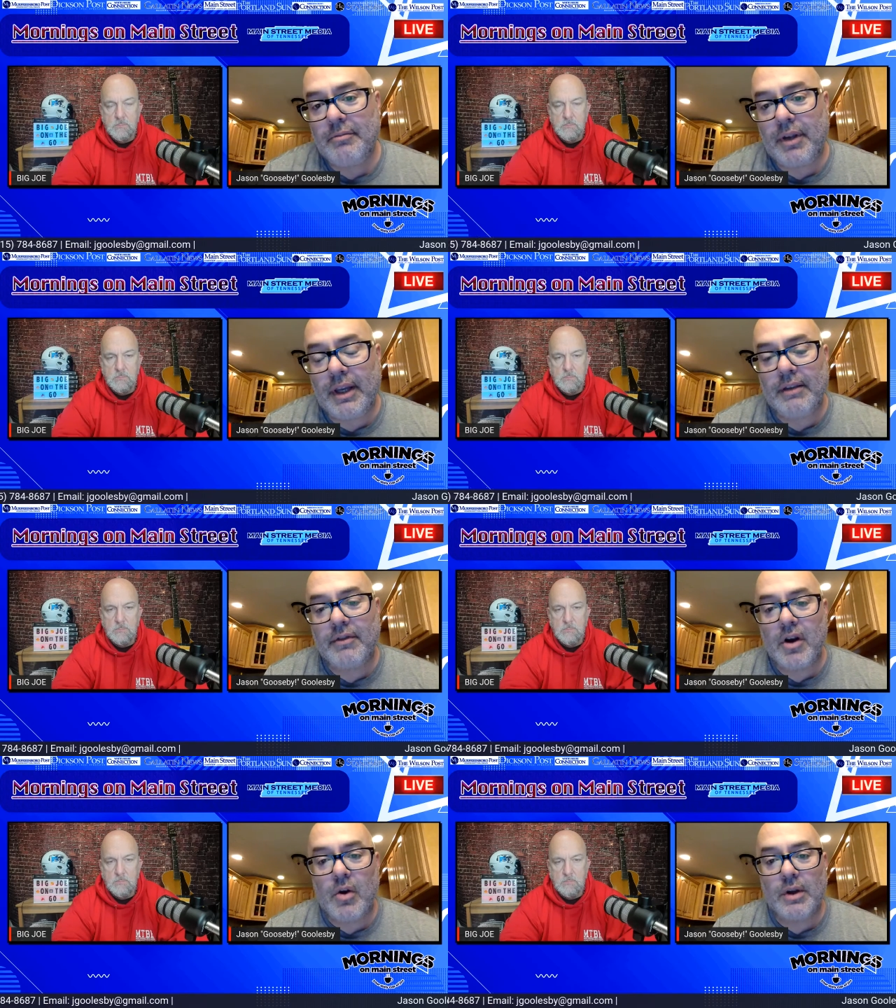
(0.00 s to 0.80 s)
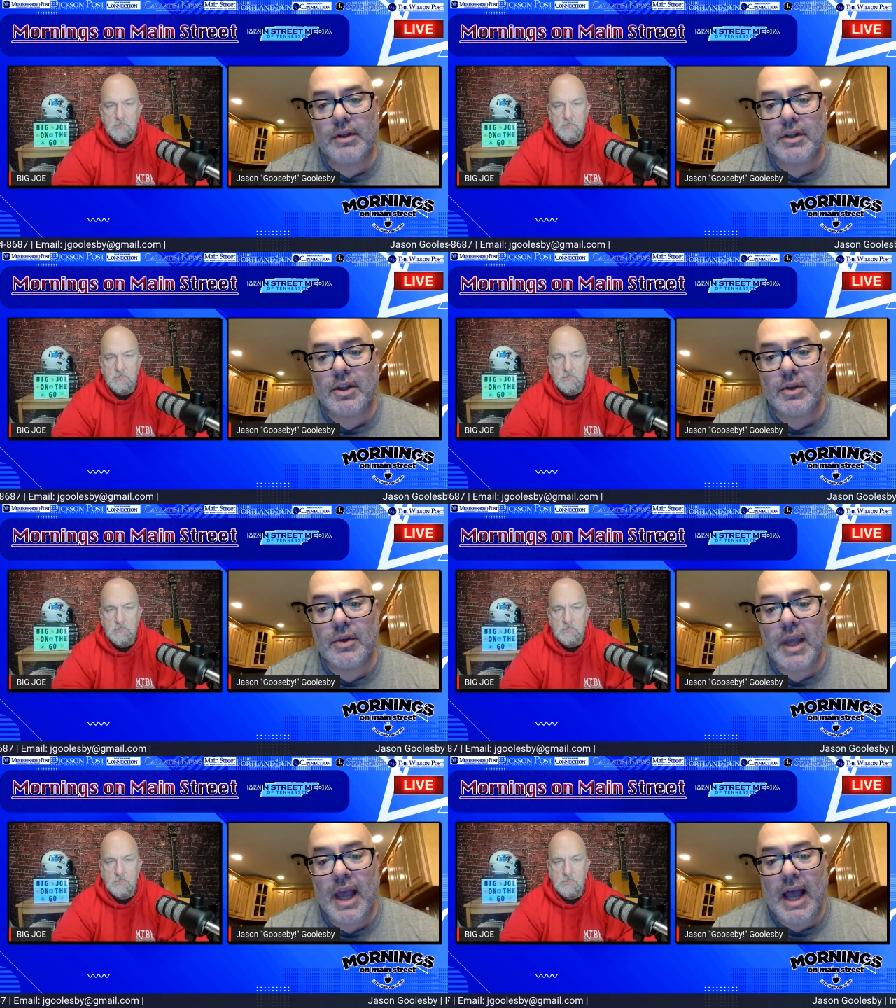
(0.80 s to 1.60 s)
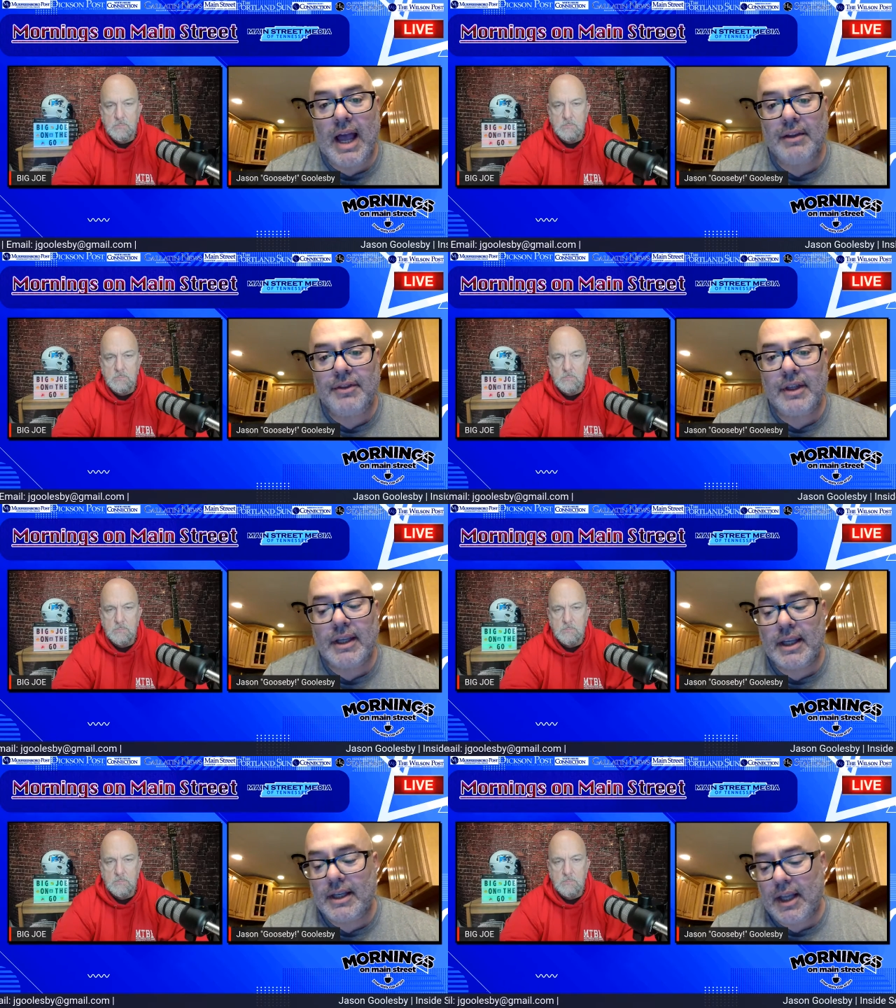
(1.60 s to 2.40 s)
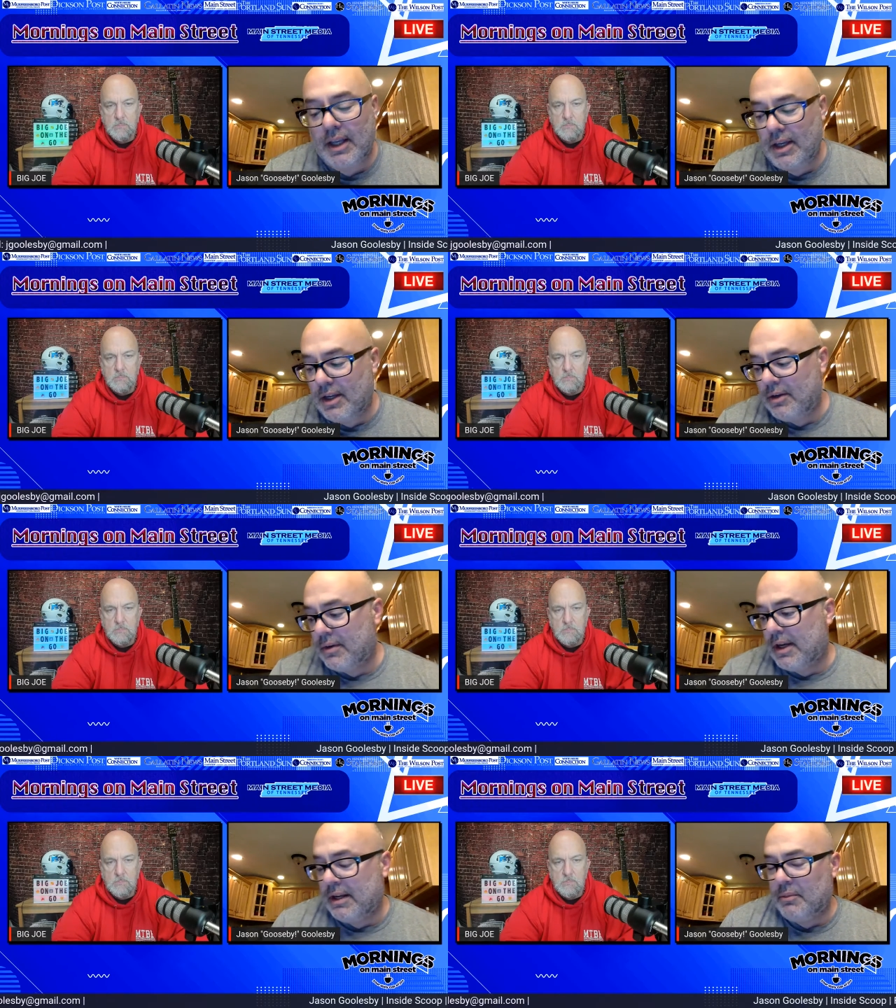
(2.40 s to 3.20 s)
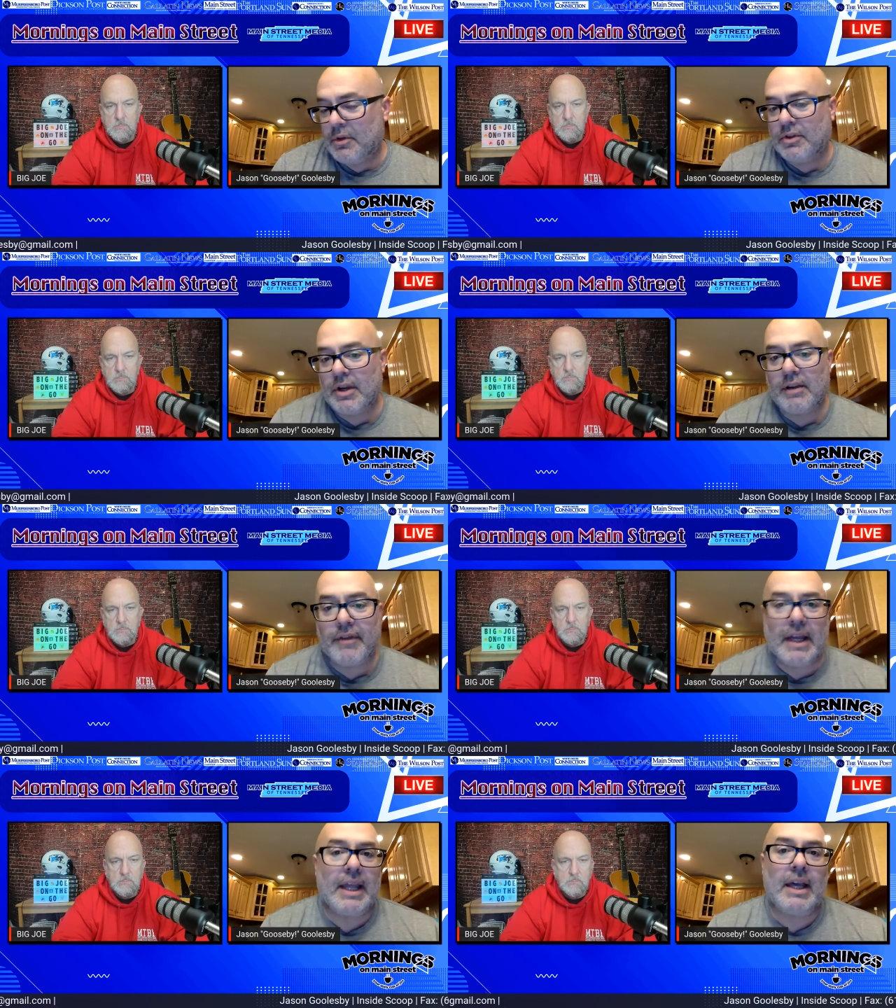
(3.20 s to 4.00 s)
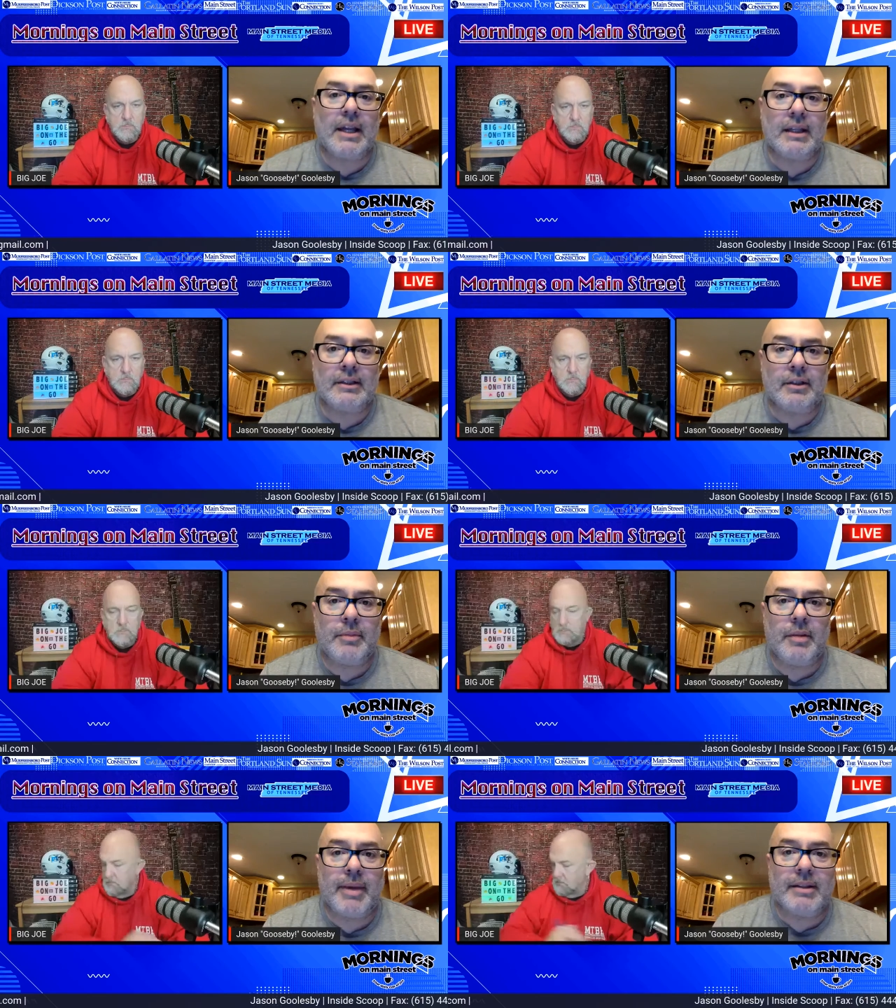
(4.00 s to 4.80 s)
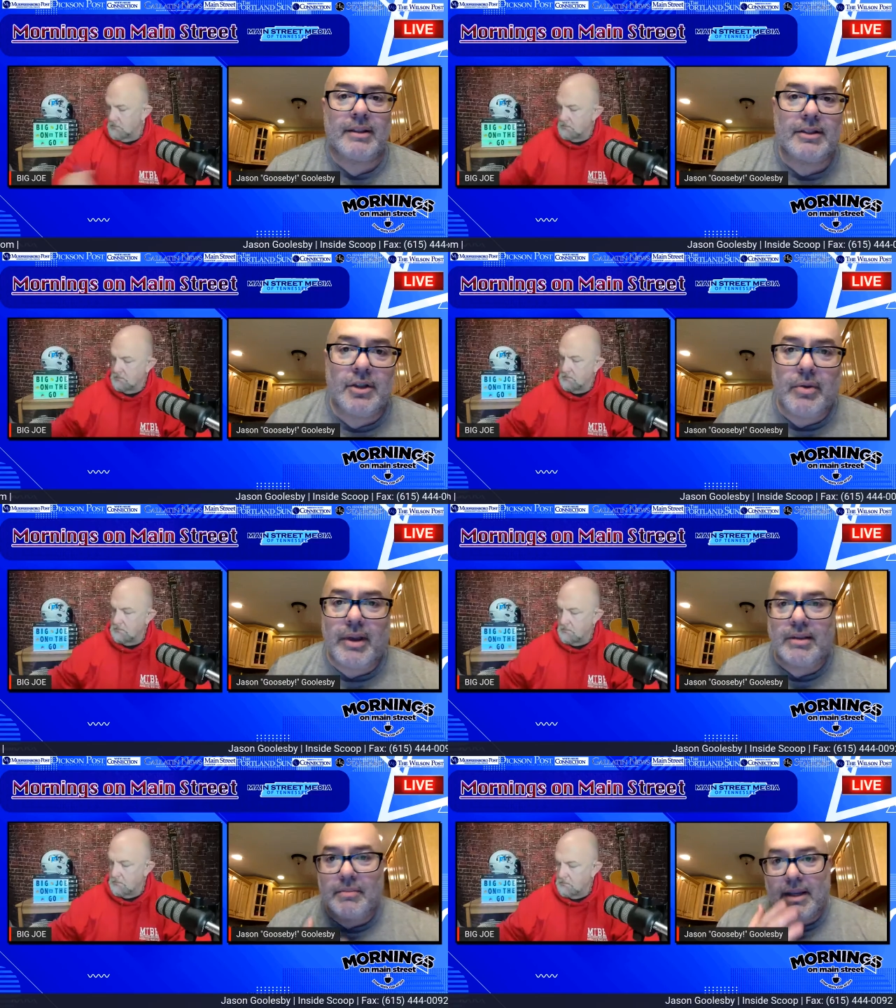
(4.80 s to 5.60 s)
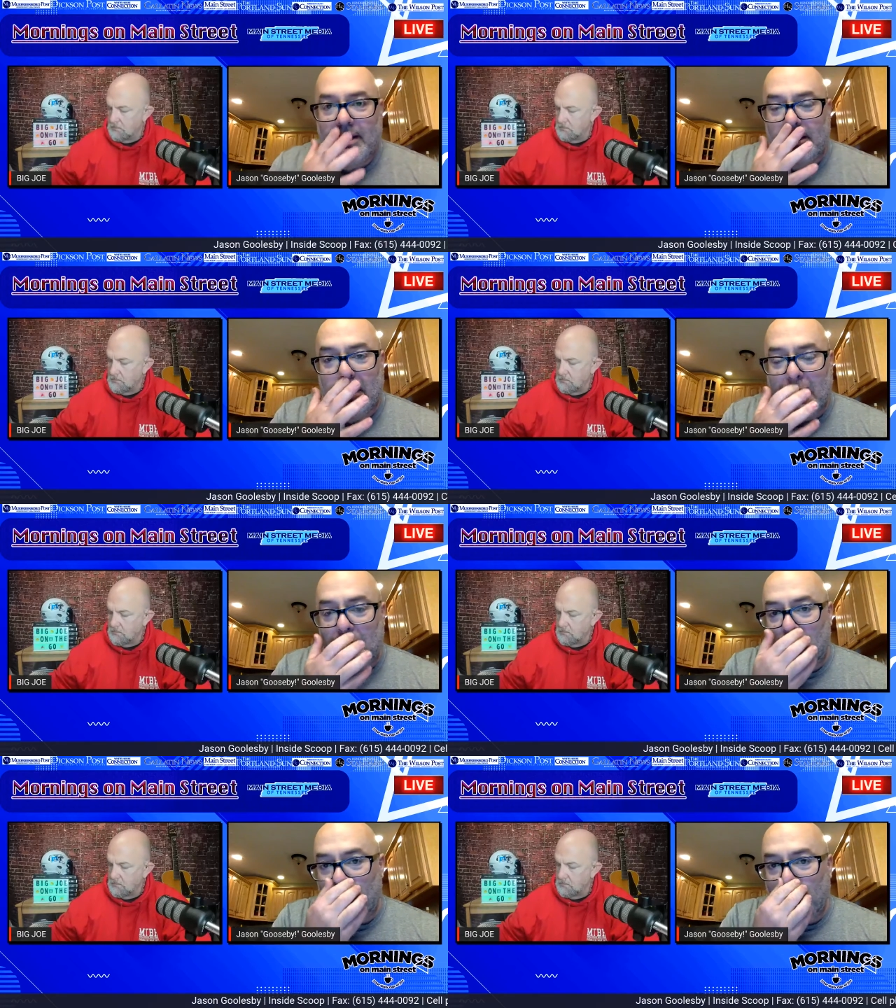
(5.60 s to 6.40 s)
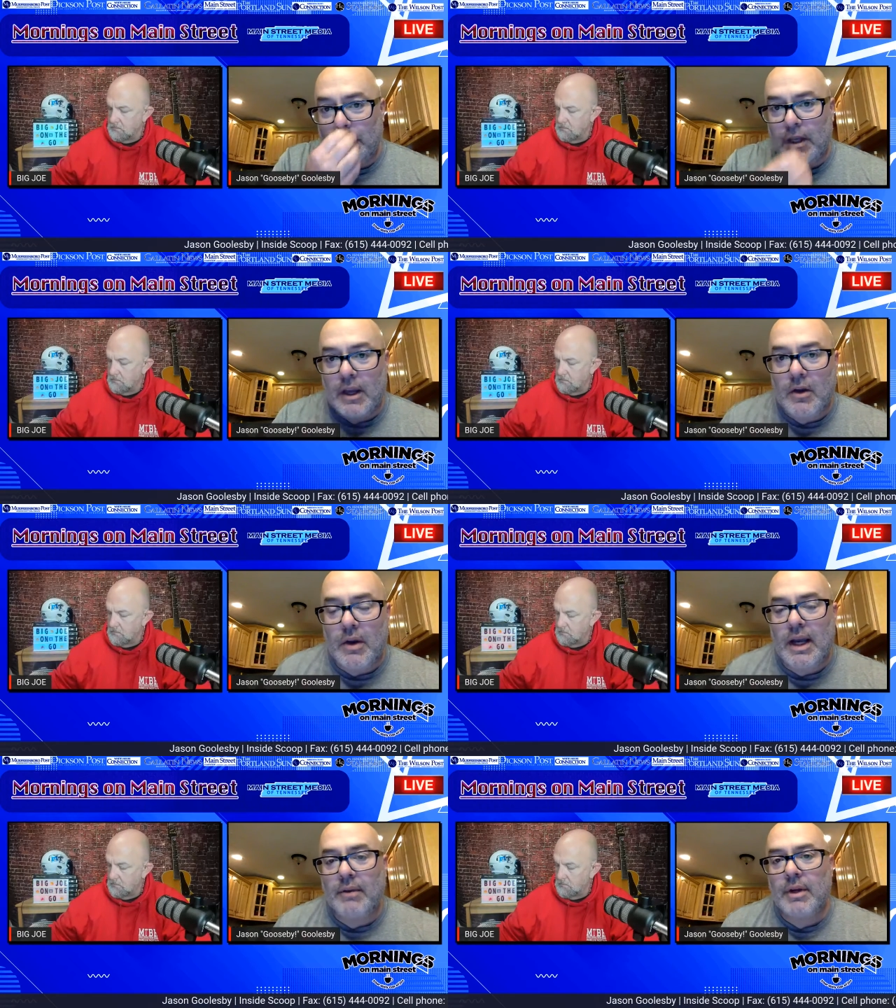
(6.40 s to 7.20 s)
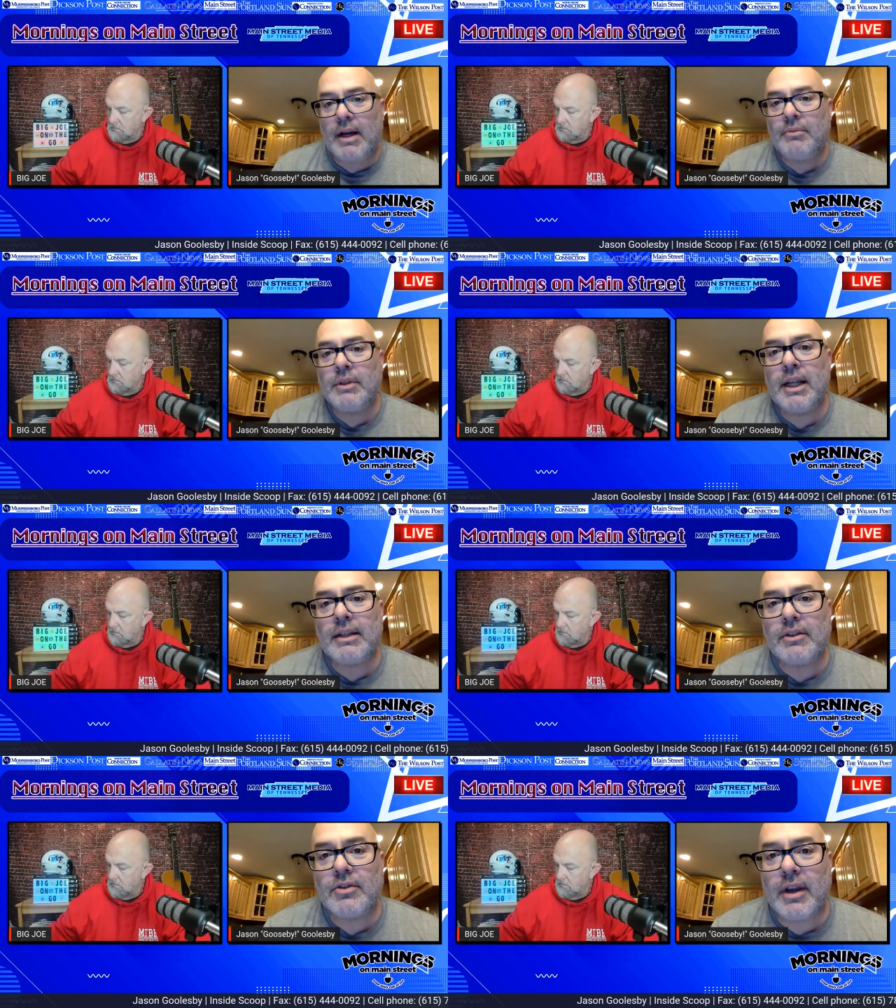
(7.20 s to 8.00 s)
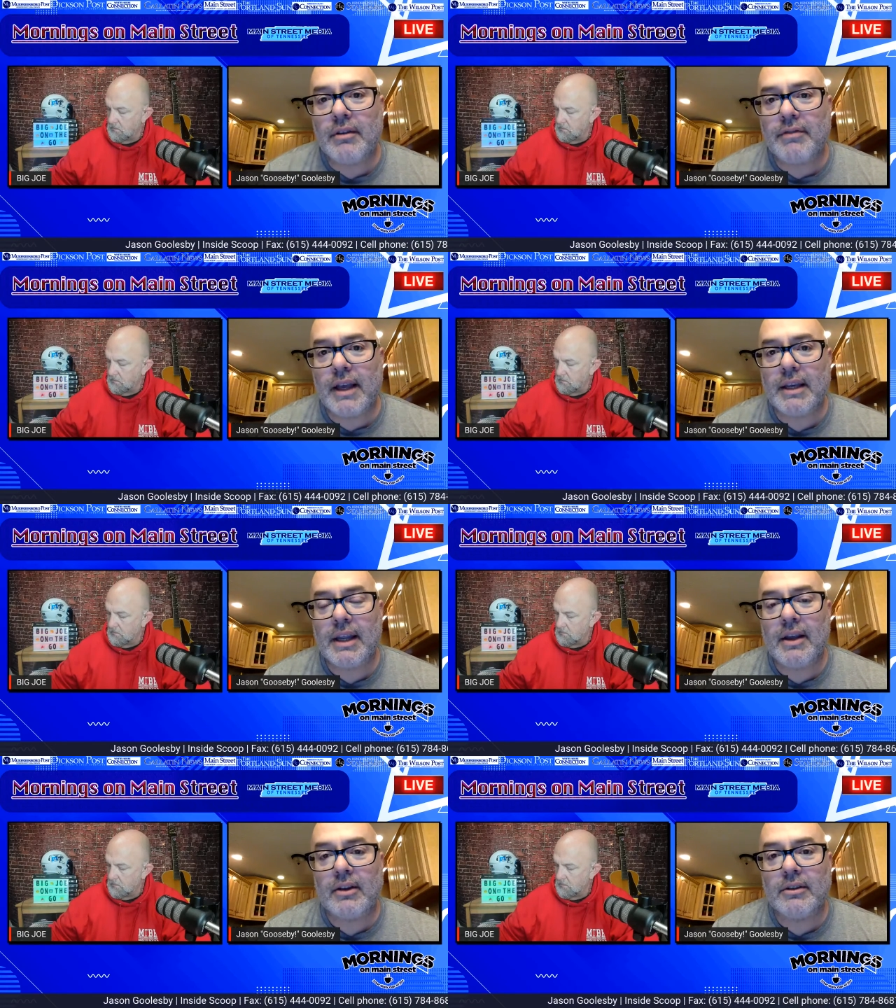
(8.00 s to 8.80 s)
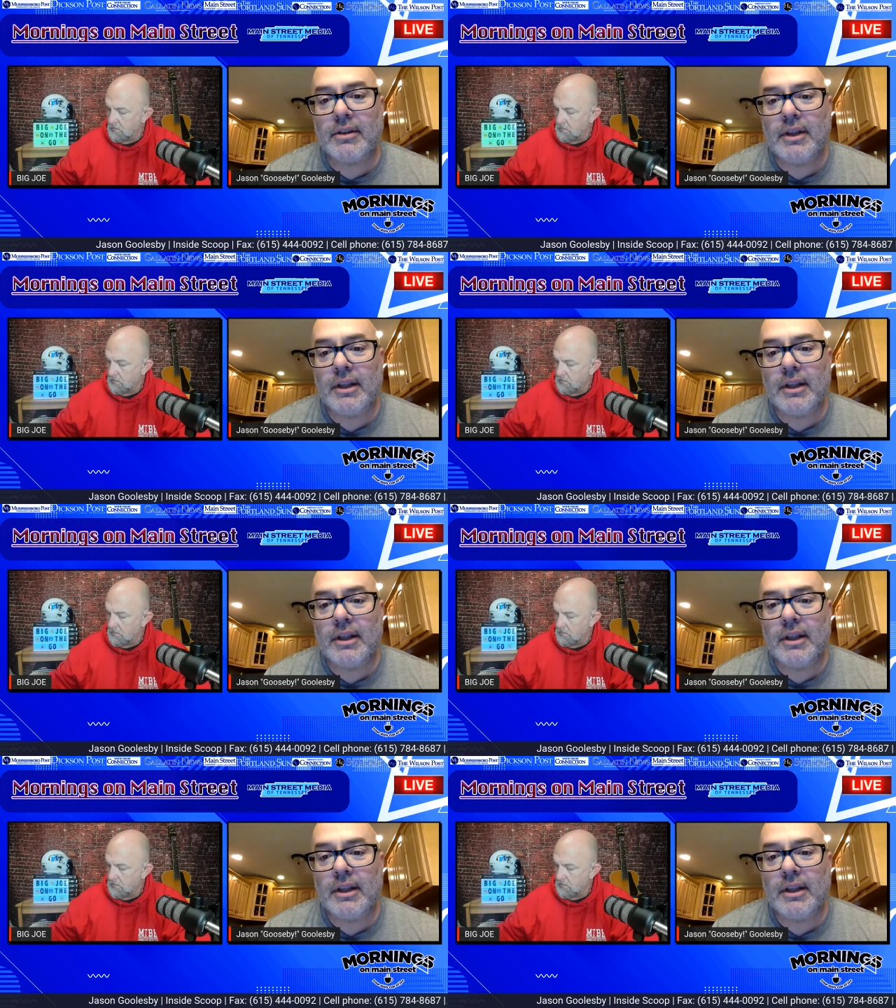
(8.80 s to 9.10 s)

Speaker 1: plenty of growing to do. I think, and, and you know, and I'm going to try to find out a little bit about this. You asked about this a couple of weeks ago. I, I would like to try to find out